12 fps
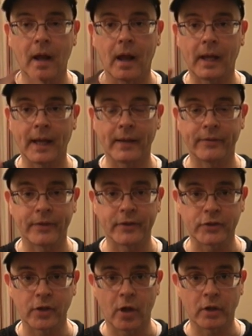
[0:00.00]
I had the
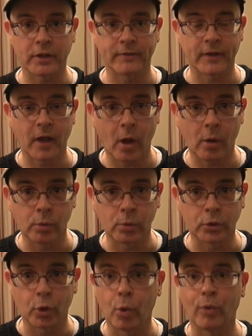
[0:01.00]
start of a
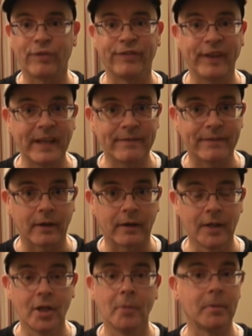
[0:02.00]
cold or fever,
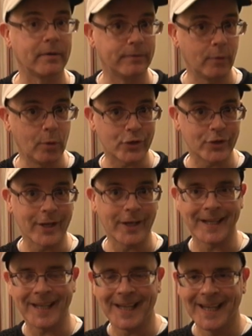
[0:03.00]
but
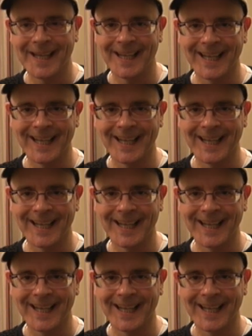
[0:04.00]
fortunately,